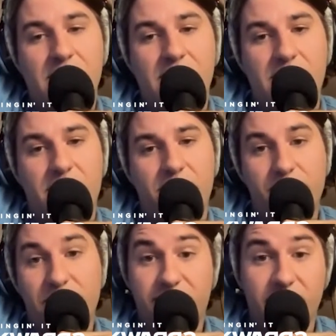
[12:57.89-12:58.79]
um,
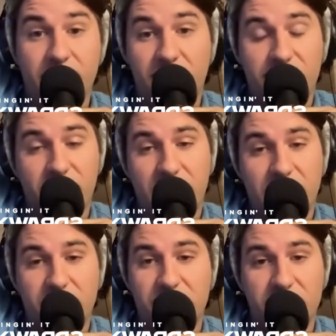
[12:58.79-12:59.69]
but it felt all very
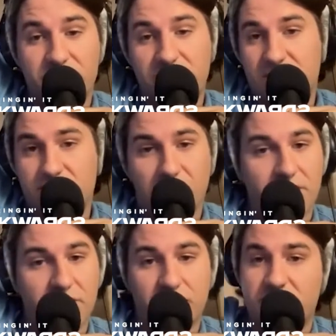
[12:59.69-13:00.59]
natural and just like
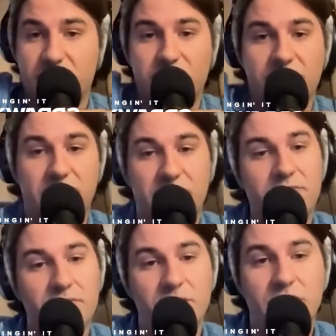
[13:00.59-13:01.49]
through the social scene
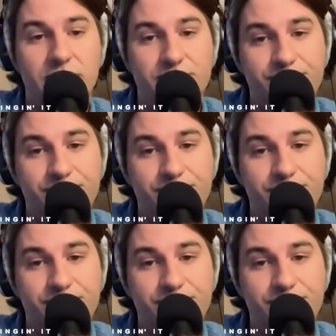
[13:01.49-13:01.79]
really